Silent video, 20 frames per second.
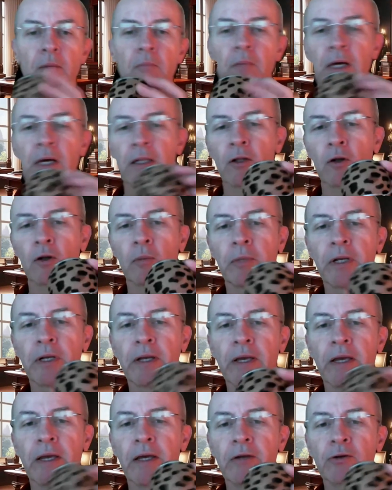little bit
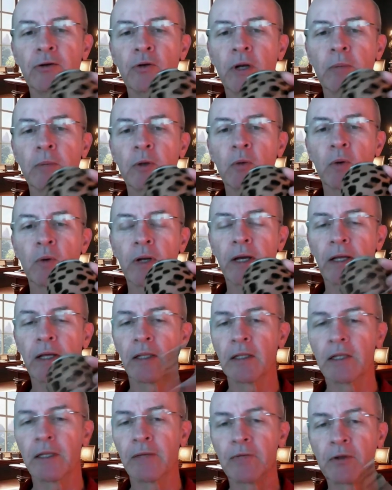of hand tremor when I
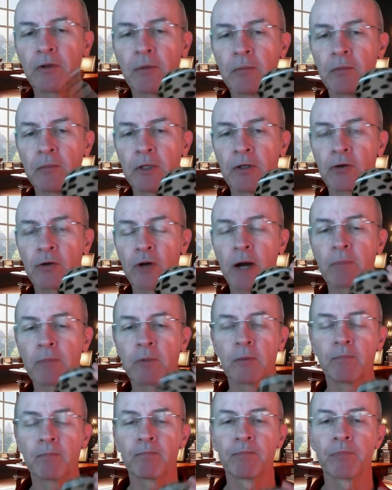lift them and drop
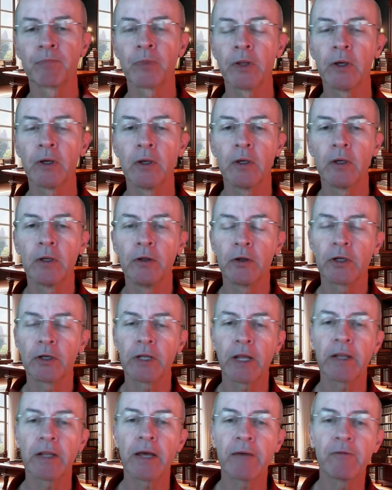them, you could
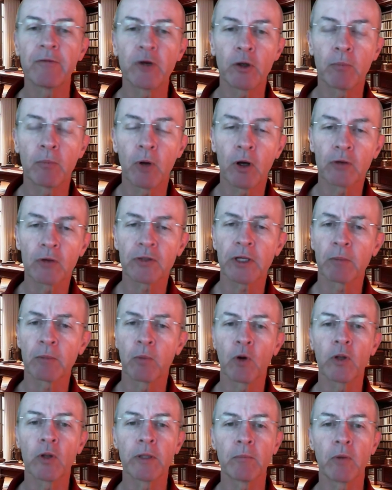add heavier balls like
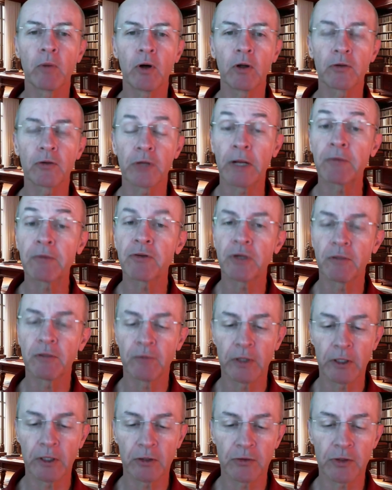bowling balls, and I've seen
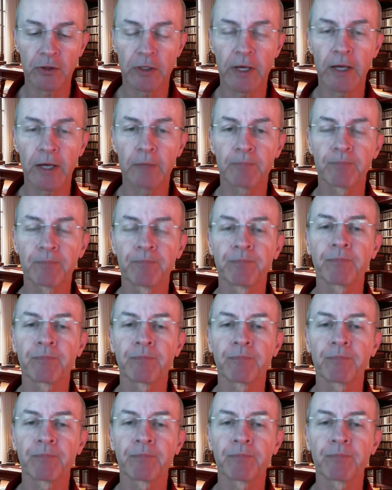videos of that.